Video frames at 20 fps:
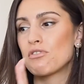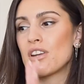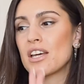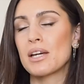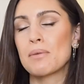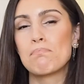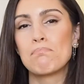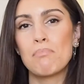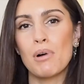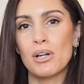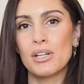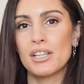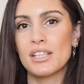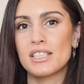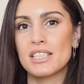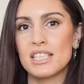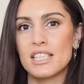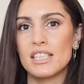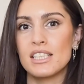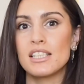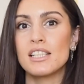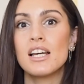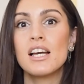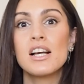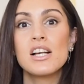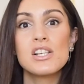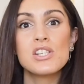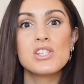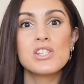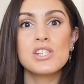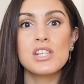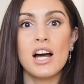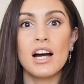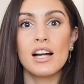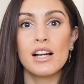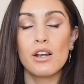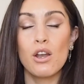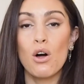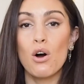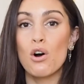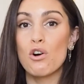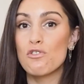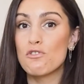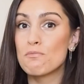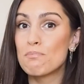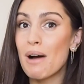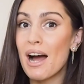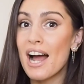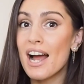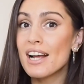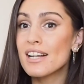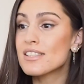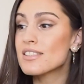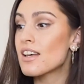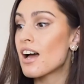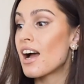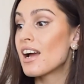like buckety style of bags.